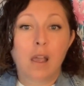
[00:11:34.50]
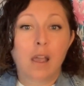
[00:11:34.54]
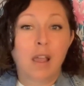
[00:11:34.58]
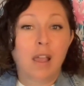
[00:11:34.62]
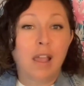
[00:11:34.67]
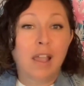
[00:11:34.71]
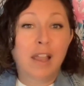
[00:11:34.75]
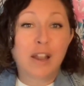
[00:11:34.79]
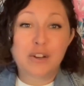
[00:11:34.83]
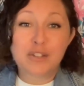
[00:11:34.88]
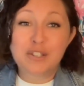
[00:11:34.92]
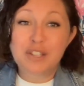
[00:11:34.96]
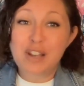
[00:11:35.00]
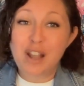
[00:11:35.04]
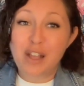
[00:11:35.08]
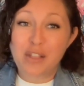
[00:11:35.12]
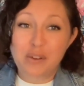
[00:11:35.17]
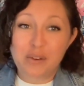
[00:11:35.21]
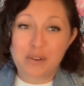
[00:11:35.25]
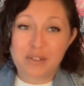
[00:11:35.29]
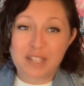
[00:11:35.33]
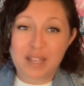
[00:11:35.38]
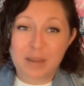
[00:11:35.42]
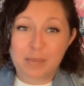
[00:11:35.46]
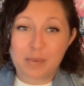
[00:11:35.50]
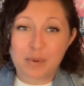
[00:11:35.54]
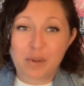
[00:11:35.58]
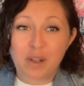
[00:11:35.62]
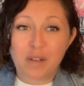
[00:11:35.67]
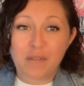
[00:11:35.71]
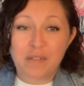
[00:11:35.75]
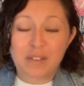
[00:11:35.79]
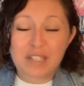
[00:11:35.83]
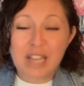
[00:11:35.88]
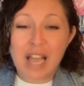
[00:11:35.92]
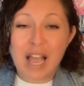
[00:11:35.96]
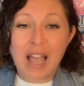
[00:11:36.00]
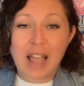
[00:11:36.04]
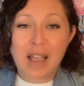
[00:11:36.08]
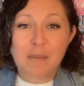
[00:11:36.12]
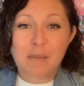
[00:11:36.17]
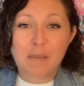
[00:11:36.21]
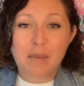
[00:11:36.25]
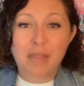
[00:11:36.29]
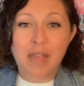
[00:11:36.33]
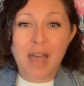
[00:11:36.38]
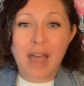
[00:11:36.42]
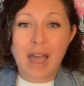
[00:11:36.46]
Here's another example of a
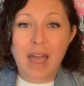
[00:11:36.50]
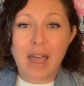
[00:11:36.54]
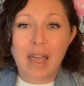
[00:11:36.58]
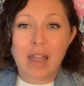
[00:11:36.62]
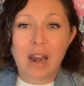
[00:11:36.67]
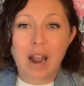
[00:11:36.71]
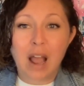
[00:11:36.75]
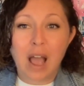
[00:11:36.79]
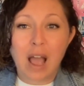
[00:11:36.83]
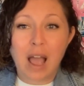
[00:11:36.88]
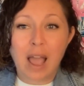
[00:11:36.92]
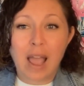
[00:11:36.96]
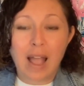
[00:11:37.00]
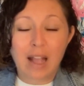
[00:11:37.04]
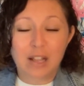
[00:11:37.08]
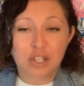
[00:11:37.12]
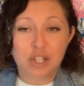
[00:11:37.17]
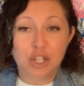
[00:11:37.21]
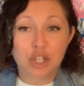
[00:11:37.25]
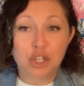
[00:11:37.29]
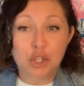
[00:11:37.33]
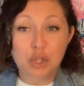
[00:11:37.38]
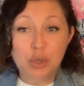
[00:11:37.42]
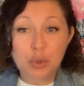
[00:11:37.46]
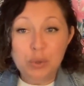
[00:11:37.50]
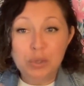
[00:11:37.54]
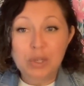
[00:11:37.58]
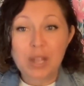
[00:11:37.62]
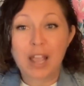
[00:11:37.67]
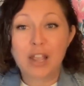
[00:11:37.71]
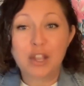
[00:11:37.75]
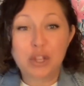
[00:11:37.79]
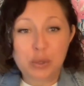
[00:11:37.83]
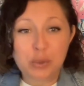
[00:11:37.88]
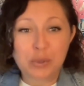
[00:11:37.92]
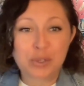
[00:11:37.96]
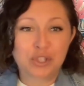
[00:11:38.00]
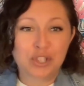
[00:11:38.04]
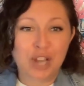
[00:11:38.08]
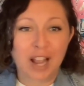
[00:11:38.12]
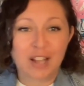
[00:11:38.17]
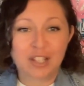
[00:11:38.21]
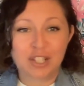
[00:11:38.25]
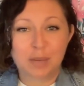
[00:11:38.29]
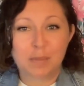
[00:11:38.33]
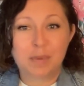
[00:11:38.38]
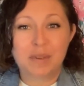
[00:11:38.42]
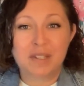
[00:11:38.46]
time that I used
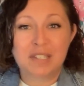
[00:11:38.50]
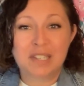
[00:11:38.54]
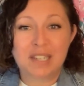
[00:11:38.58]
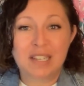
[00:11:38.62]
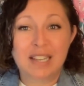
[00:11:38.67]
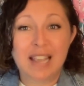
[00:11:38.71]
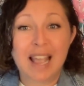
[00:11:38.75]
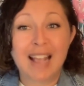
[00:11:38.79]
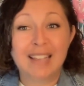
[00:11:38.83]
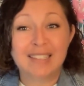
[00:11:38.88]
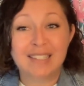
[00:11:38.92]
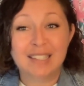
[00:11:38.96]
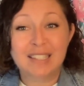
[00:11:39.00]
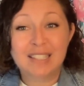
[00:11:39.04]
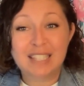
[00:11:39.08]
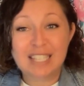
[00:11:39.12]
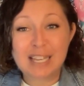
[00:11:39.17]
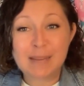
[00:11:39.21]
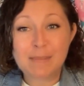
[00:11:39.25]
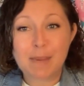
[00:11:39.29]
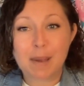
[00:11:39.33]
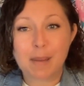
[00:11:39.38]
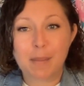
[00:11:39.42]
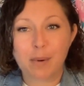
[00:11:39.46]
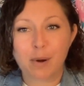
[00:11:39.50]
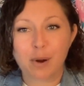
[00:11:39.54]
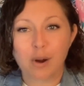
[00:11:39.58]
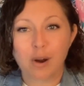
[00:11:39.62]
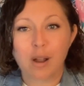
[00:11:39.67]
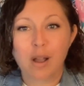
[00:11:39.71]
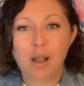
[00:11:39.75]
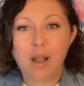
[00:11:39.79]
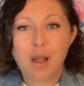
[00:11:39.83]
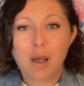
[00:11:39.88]
ChatGPT as a team member,